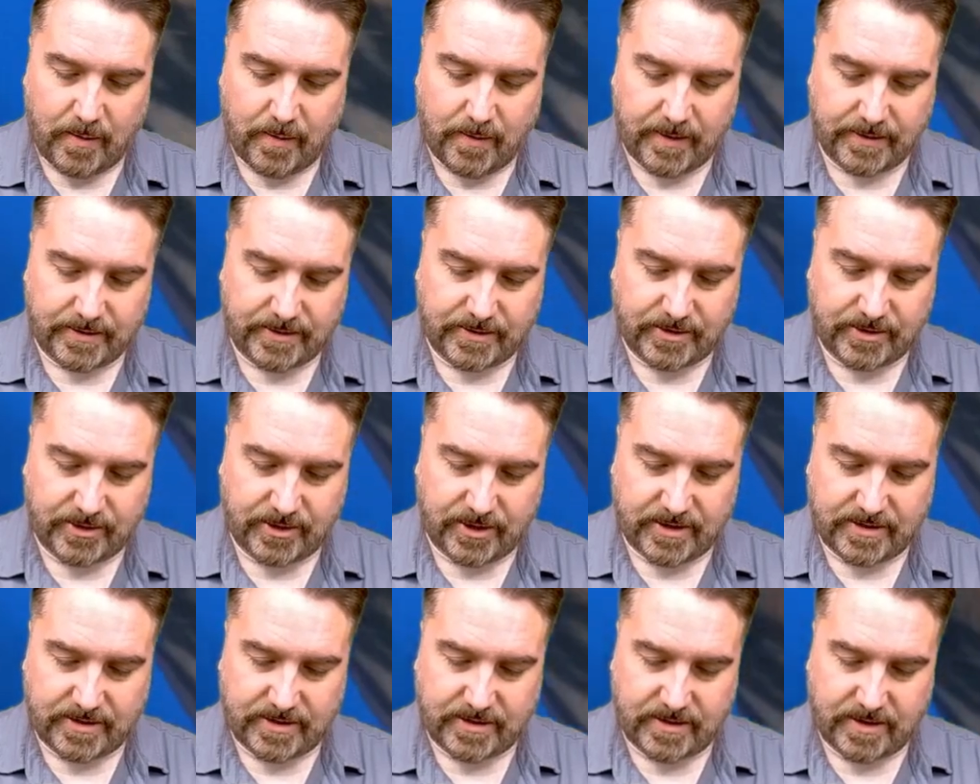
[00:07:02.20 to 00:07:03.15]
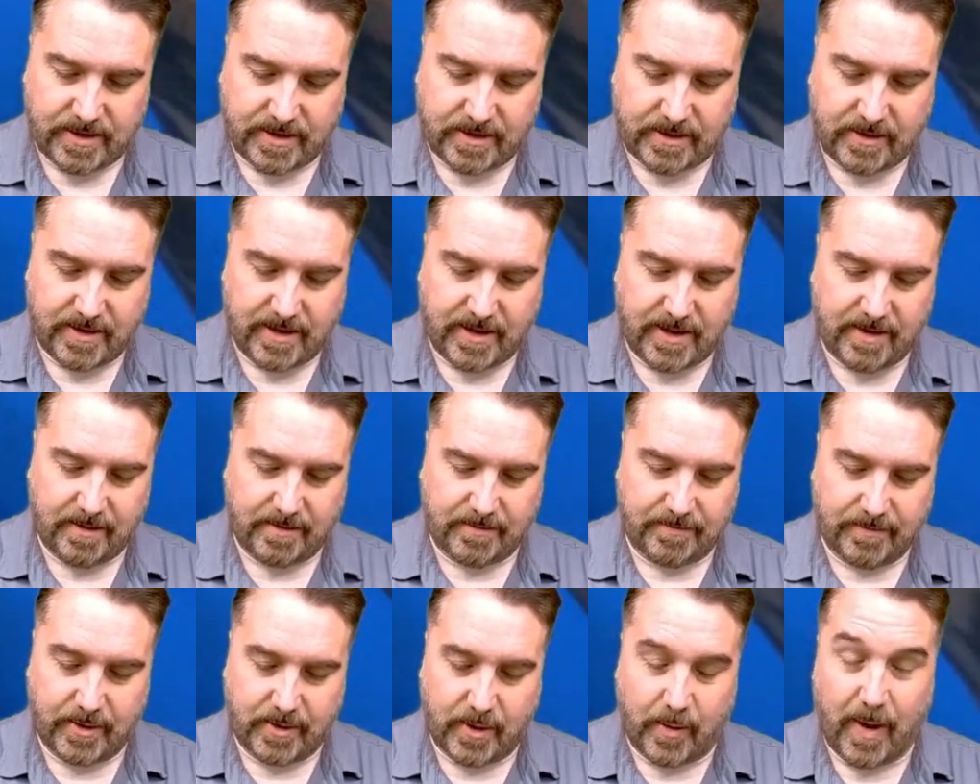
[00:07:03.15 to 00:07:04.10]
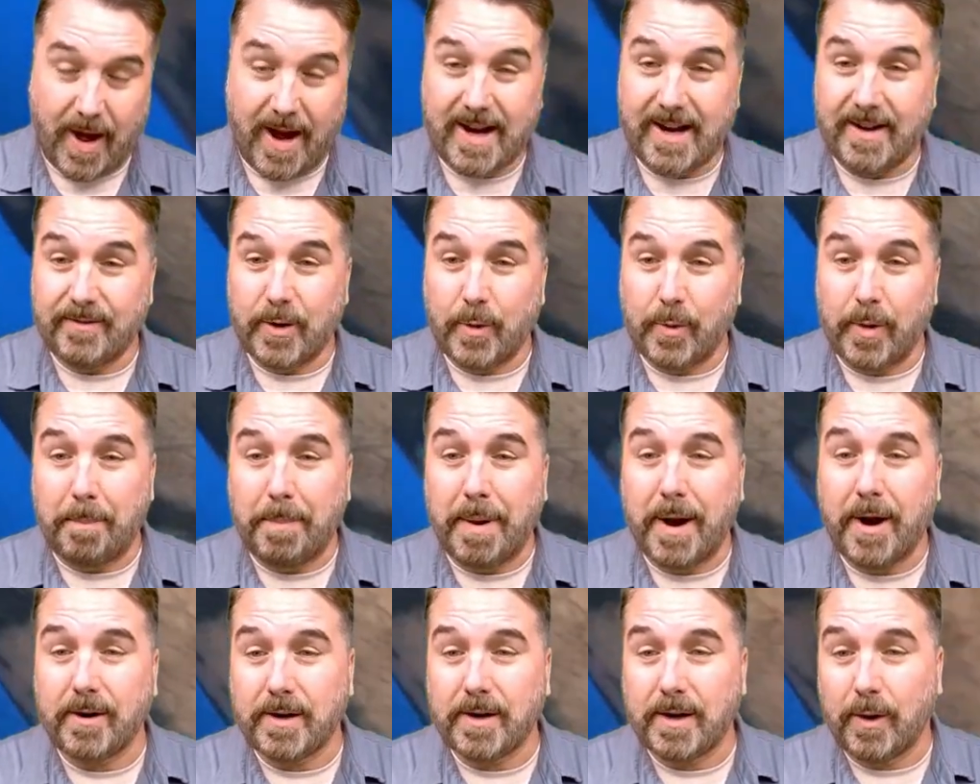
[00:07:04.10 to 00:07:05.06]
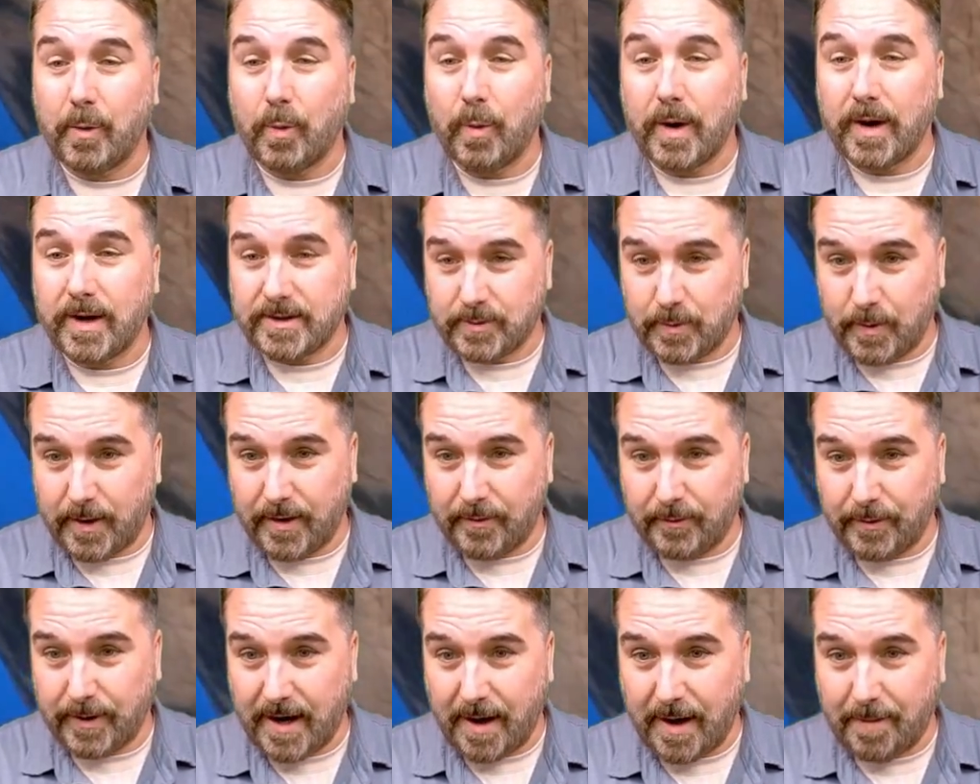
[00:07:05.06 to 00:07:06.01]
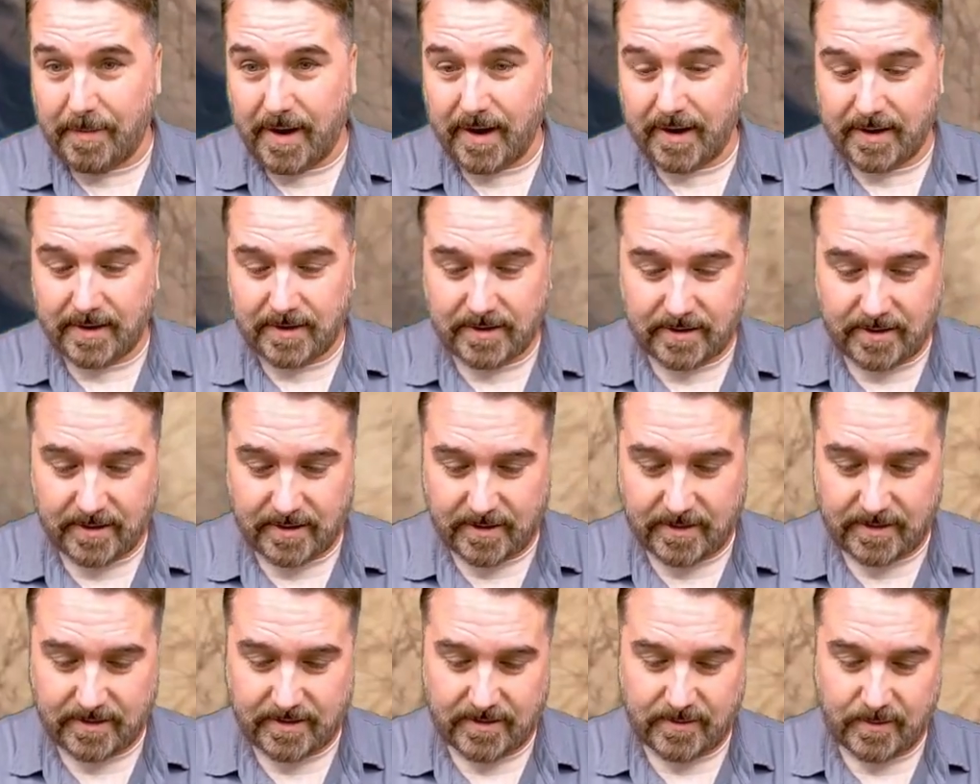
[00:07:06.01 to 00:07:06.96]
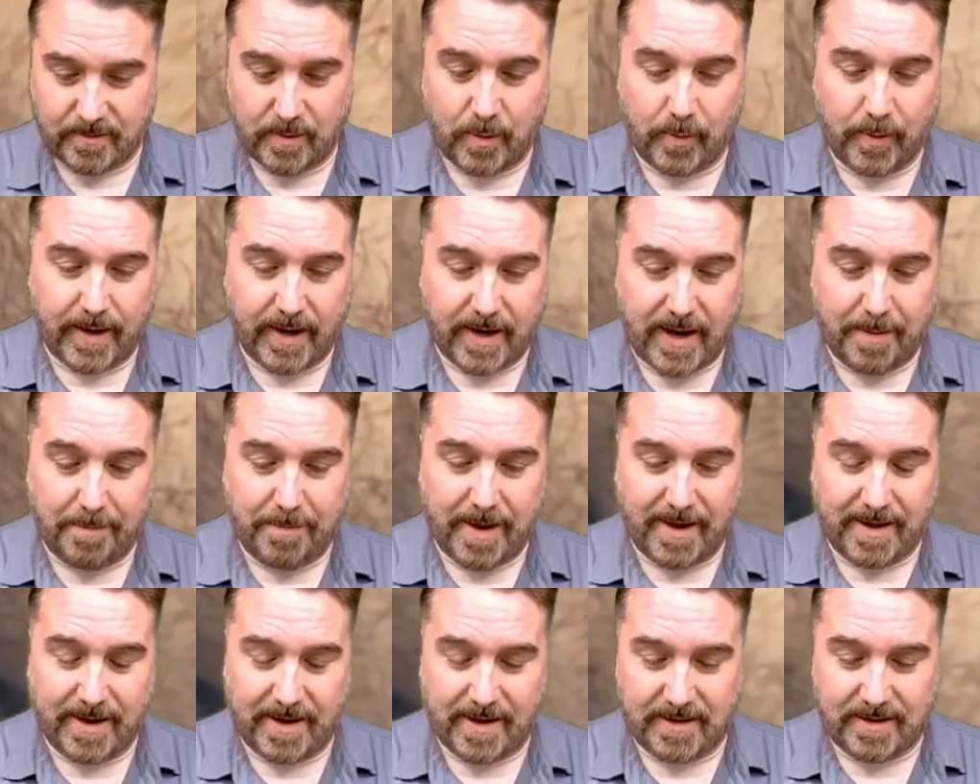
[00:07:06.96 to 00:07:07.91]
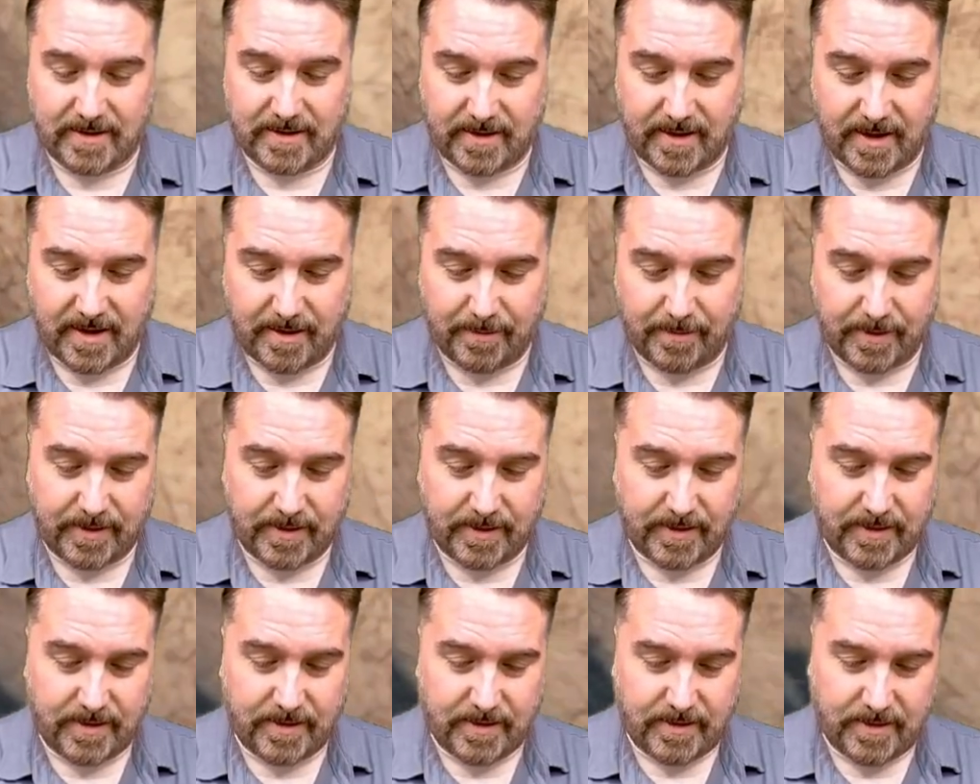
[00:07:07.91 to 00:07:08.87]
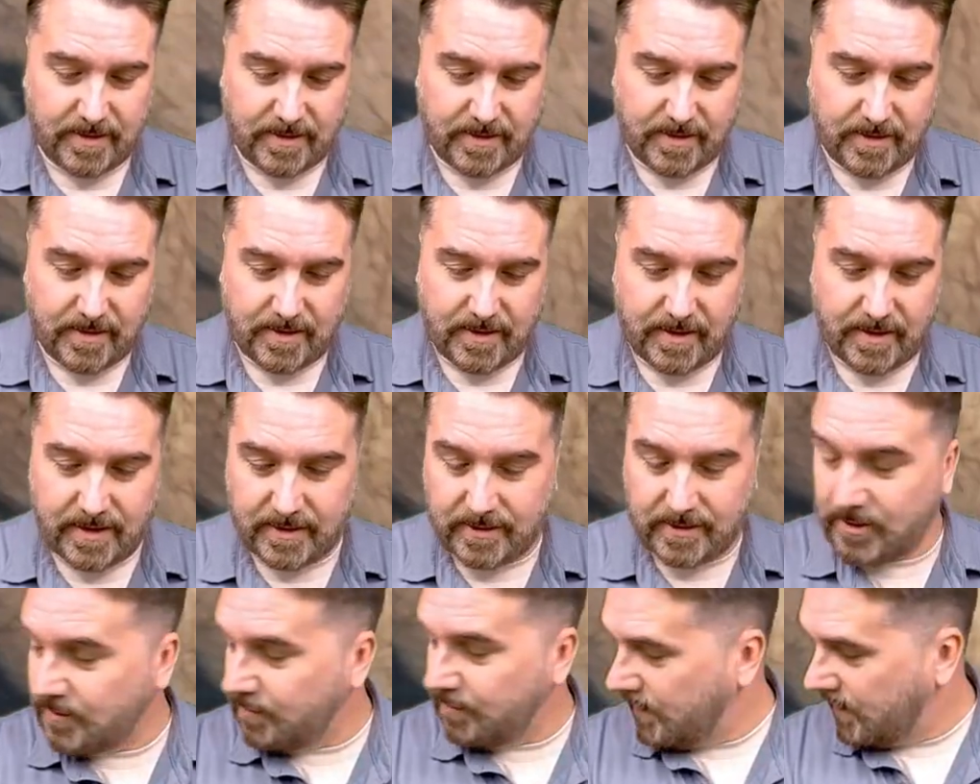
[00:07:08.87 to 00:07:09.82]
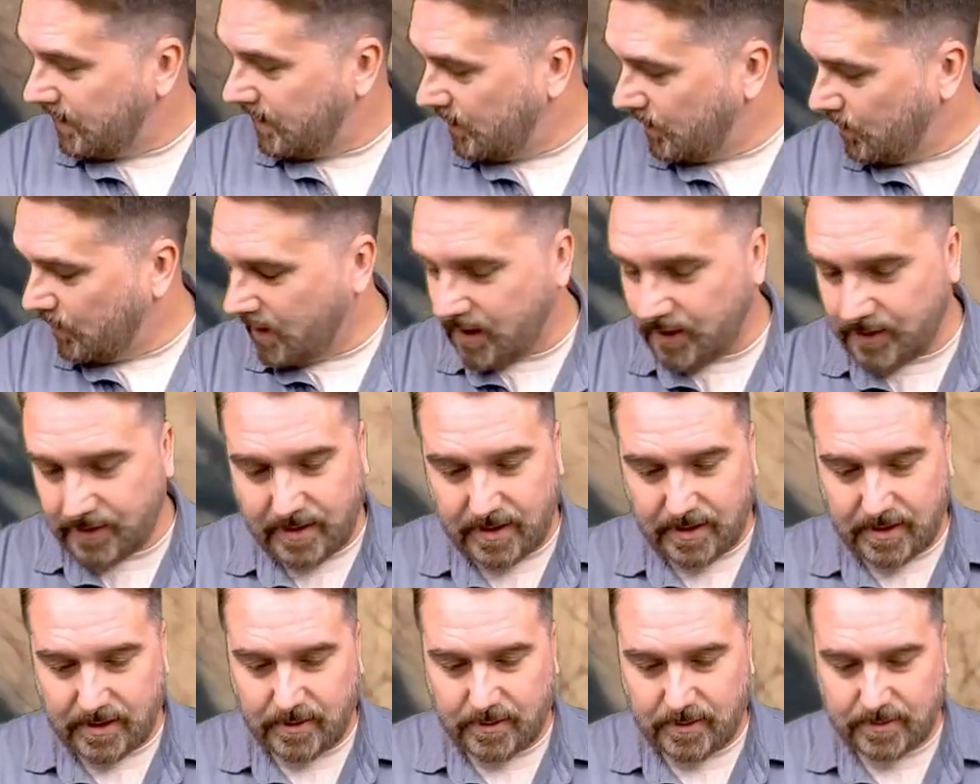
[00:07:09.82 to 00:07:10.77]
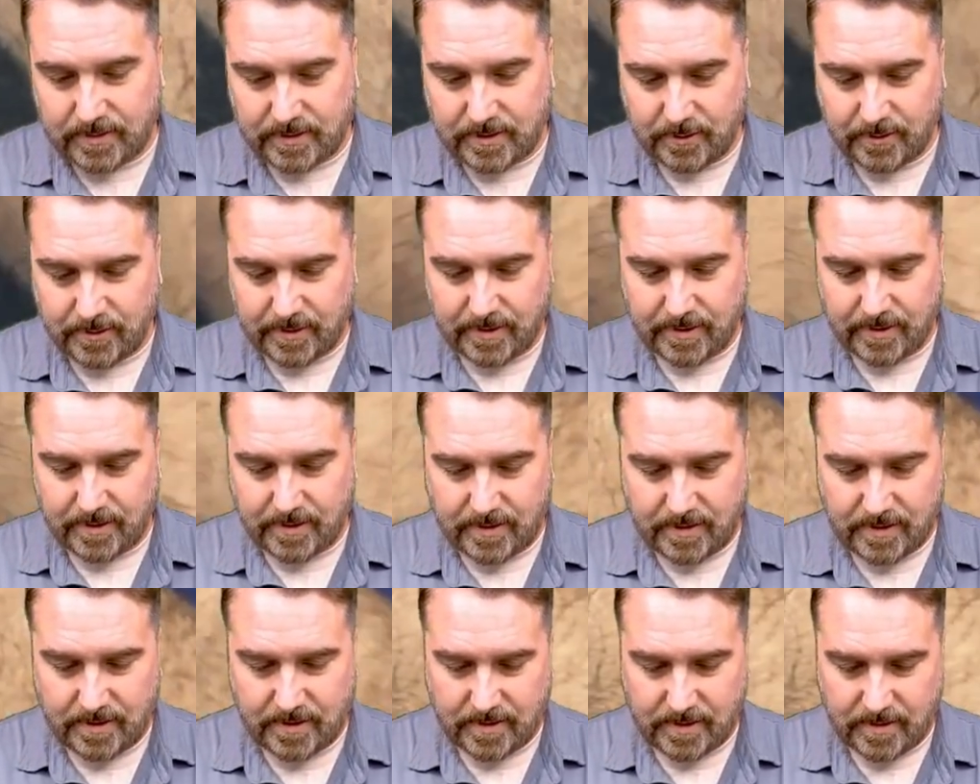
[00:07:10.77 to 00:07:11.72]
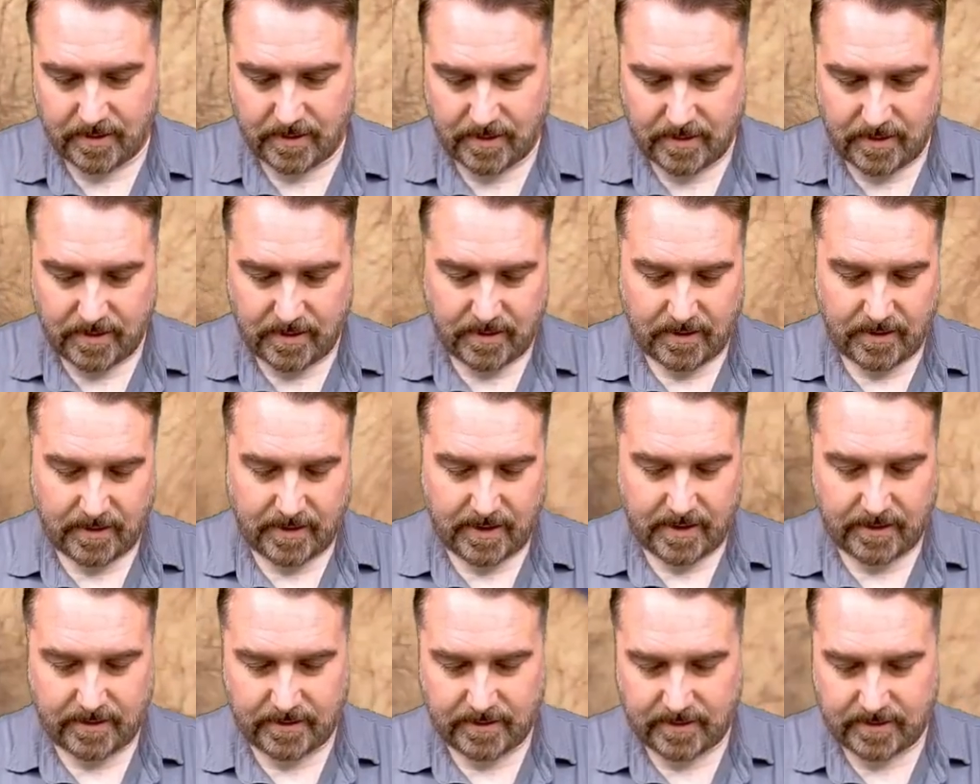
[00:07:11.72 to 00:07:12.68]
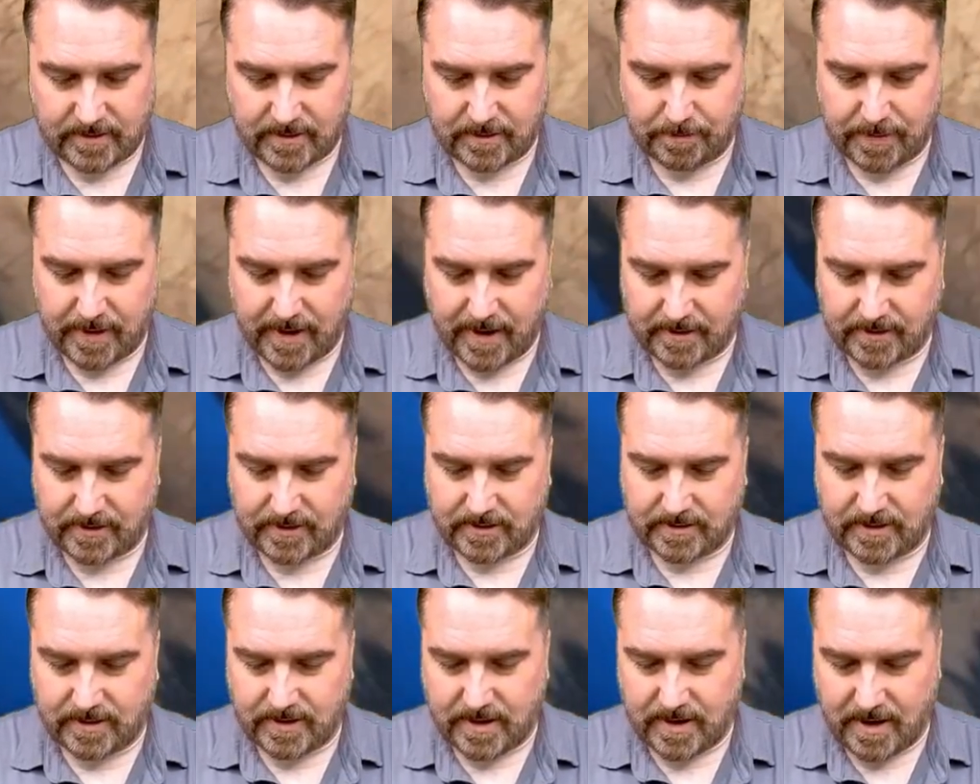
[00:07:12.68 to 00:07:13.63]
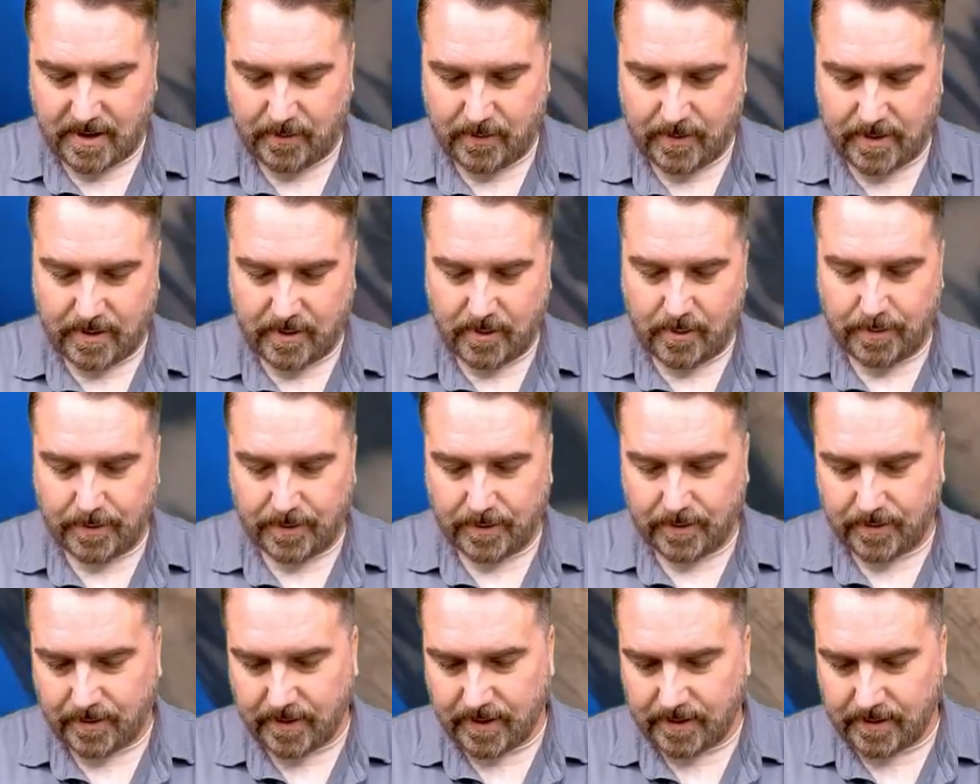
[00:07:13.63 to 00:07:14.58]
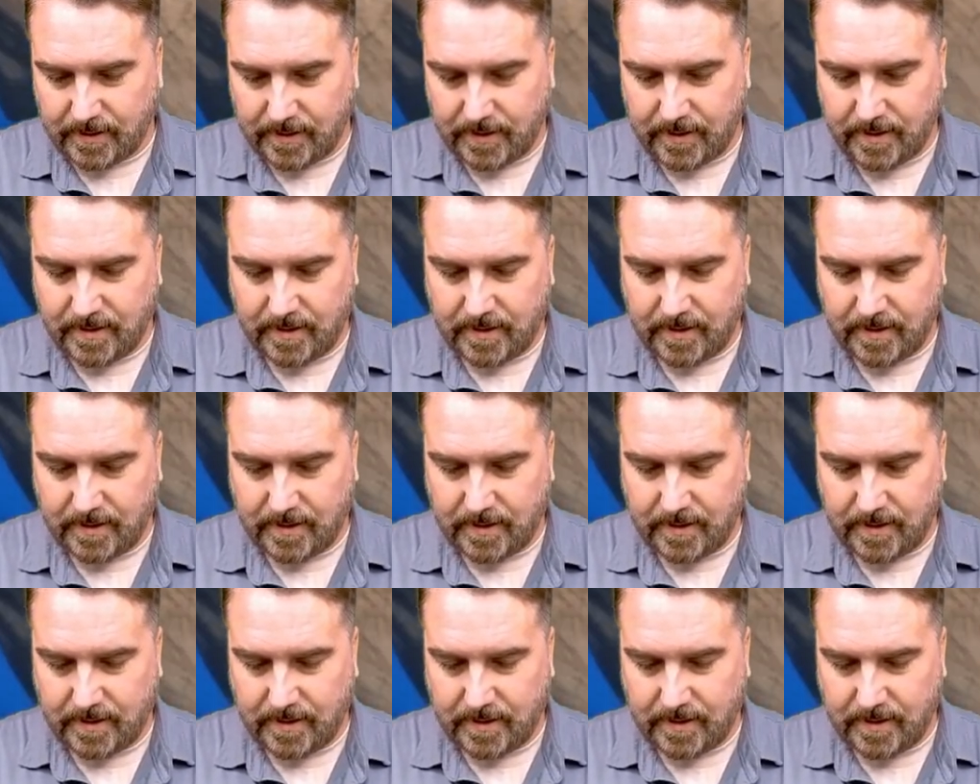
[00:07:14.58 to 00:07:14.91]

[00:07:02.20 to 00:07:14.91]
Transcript: it's just like you got, you know, I didn't even know what a parallel was when I got back into the, well, when I got back into the hobby, and it took me a little while to get used to it. God, look at this. This pack just did not want to open correctly,